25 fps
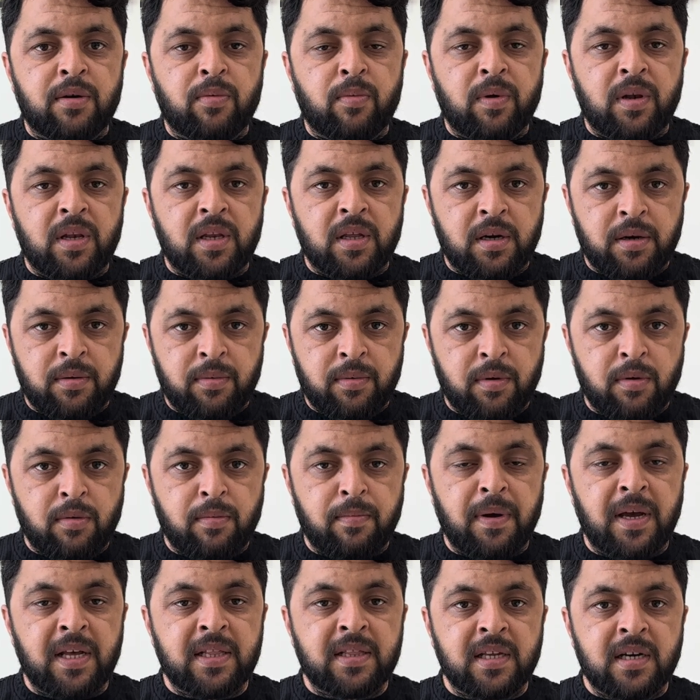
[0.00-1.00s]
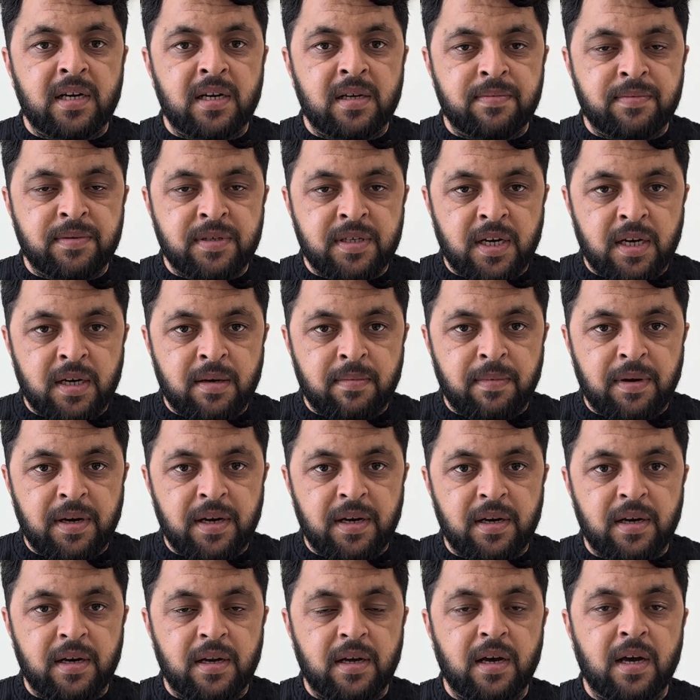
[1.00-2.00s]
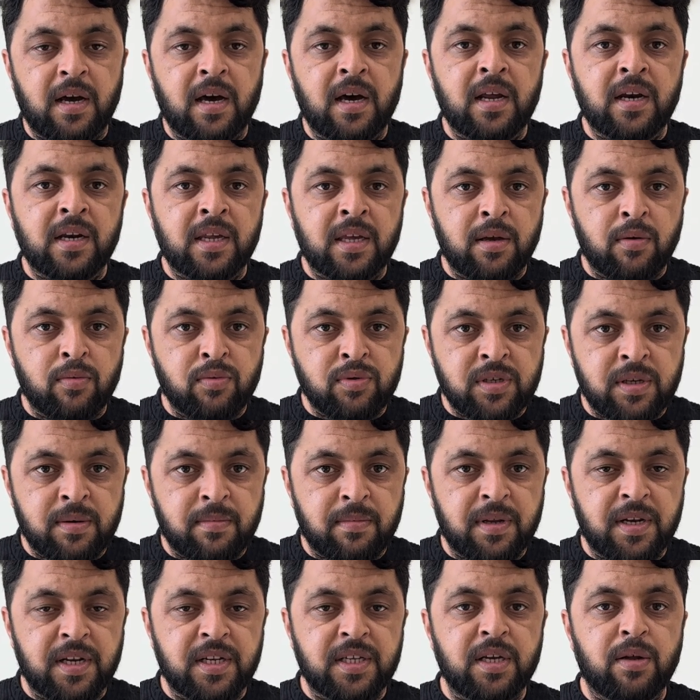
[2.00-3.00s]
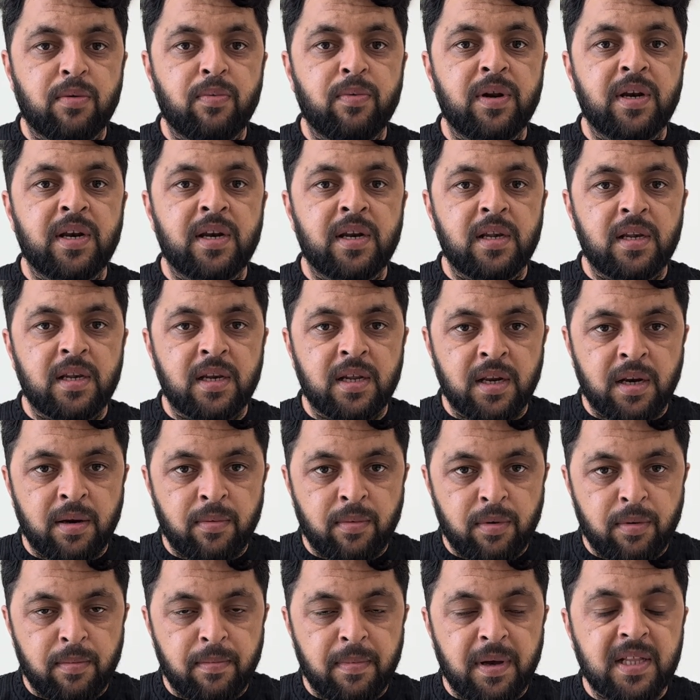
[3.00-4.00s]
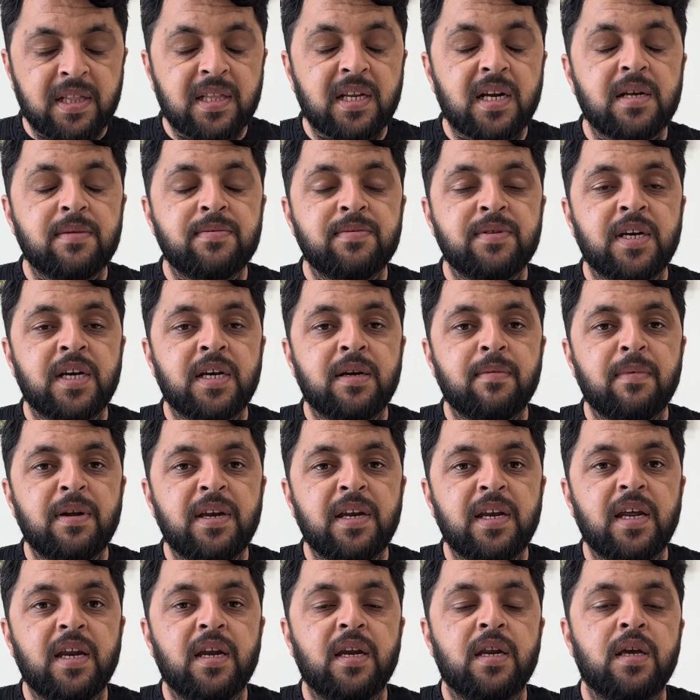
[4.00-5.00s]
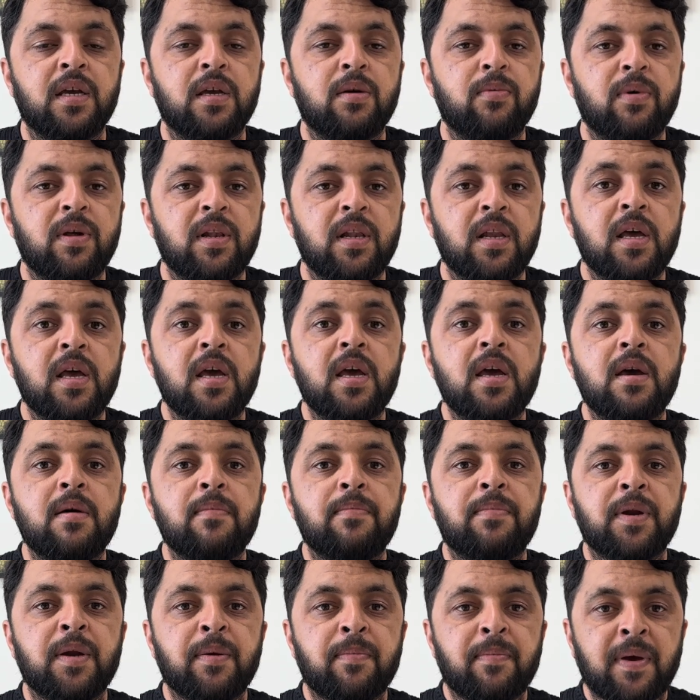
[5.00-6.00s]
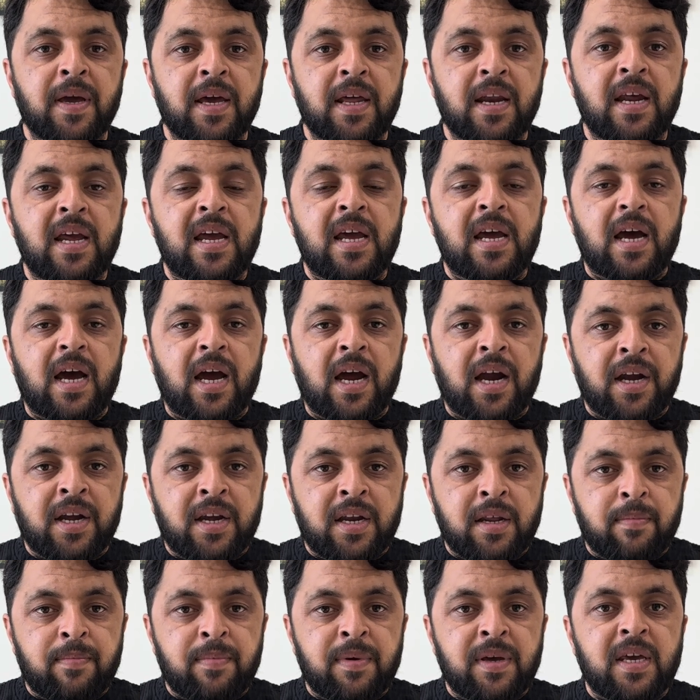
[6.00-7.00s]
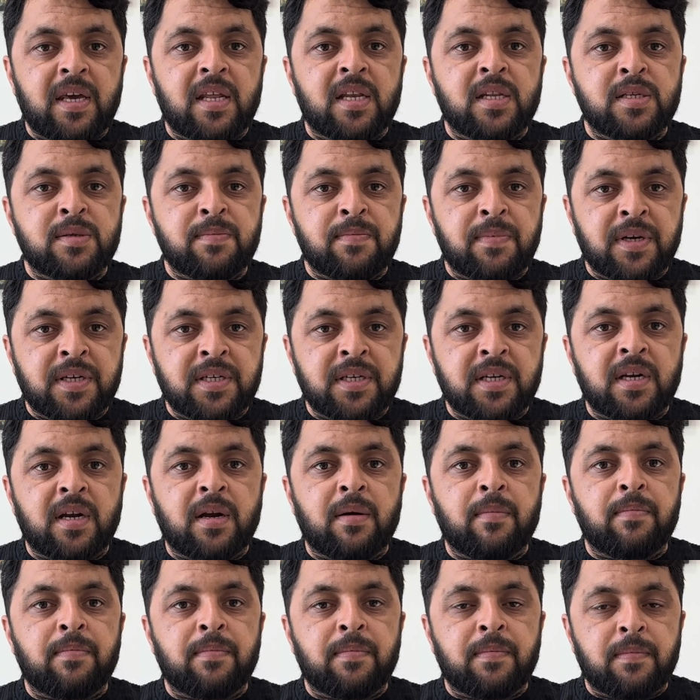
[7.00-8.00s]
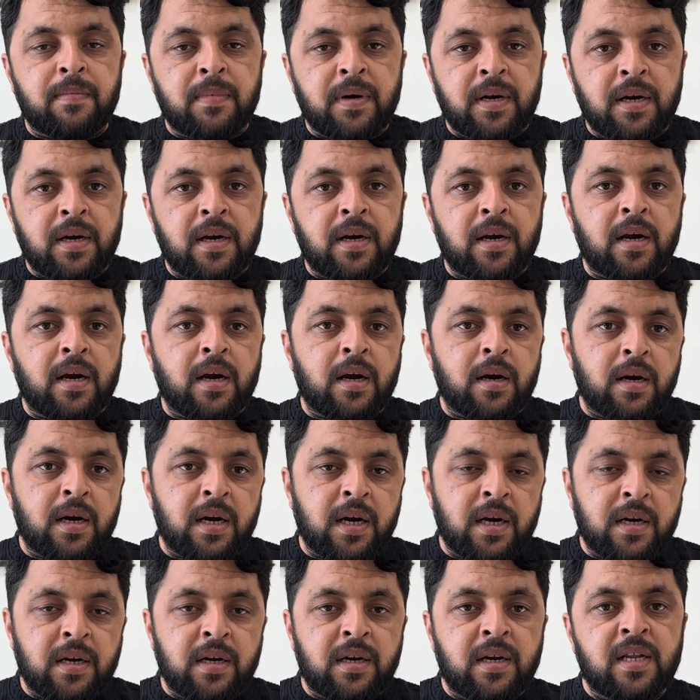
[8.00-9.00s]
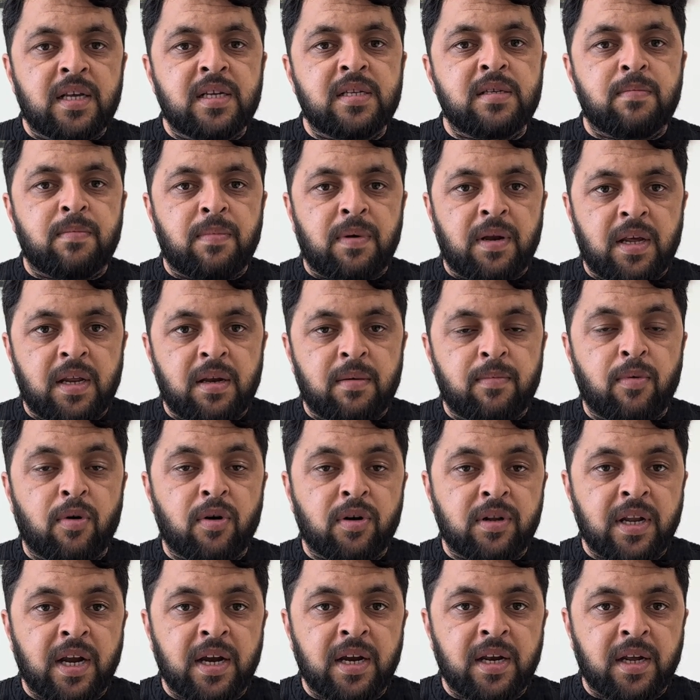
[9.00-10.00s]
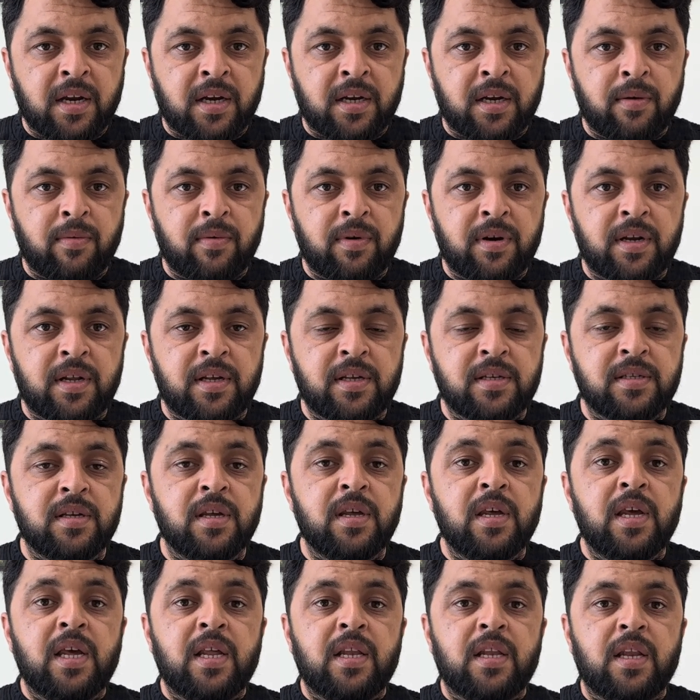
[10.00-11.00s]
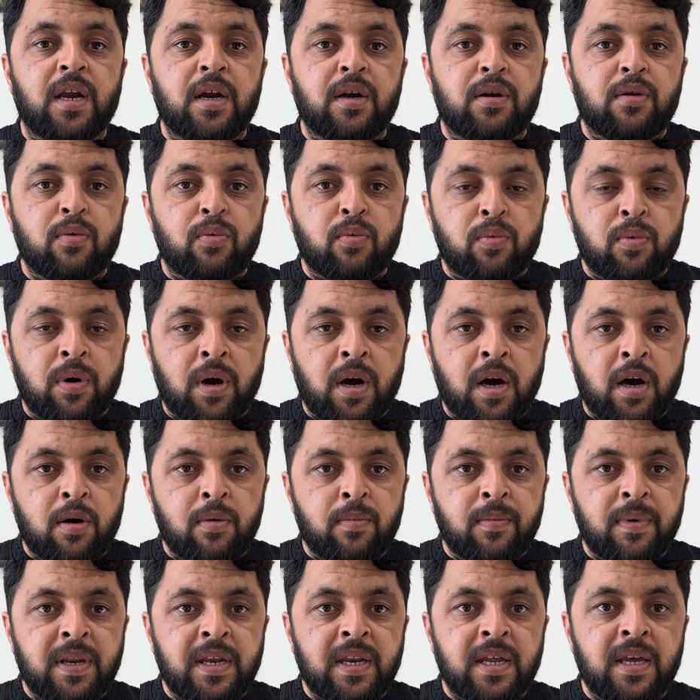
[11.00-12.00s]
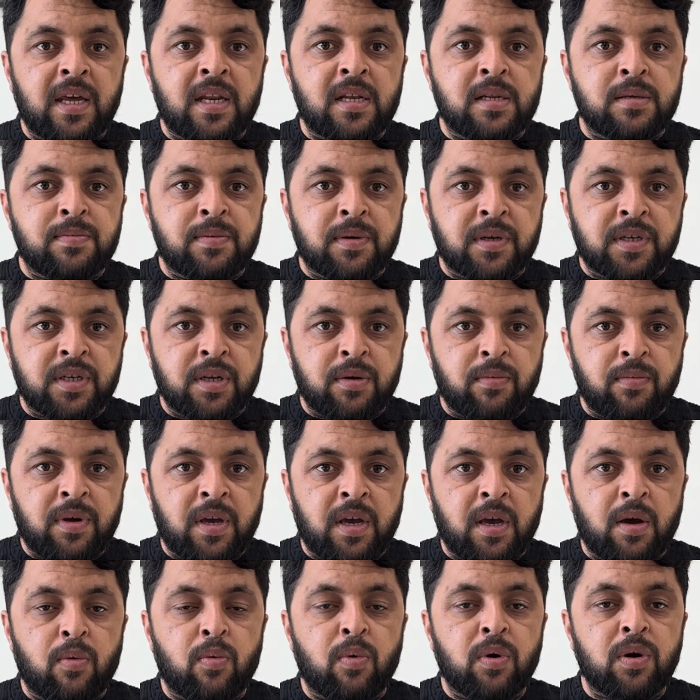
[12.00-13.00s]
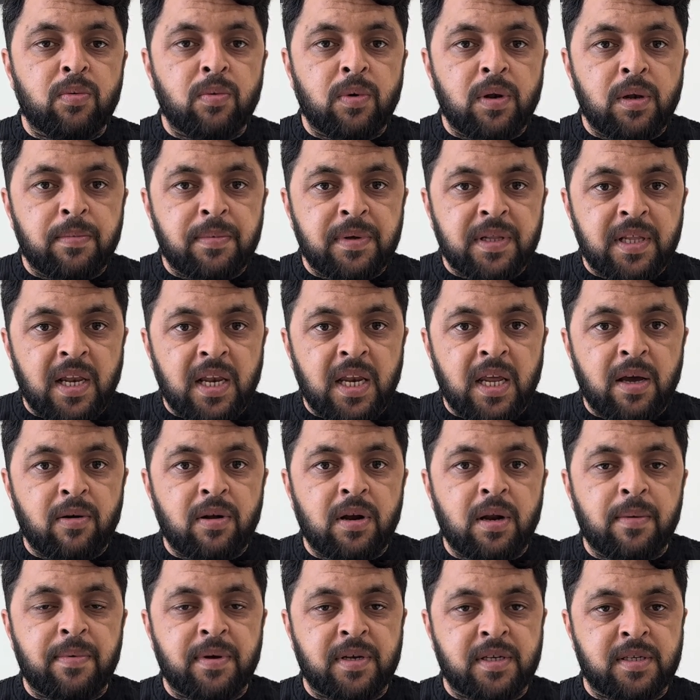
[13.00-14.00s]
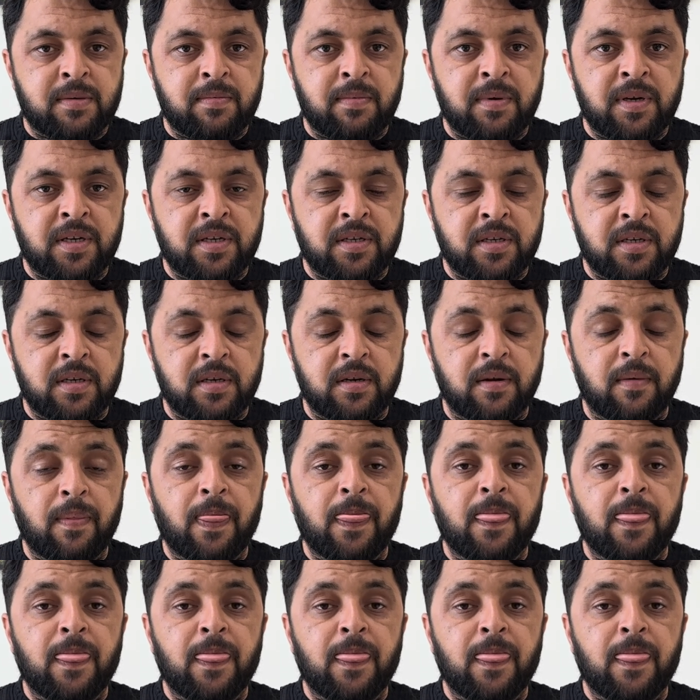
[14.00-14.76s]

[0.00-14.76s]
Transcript: will review method of statement, or QC manager will review method of statement, and he will prepare ITP, inspection and test plan for that activities, that how many inspection we have, what will be the level of inspection,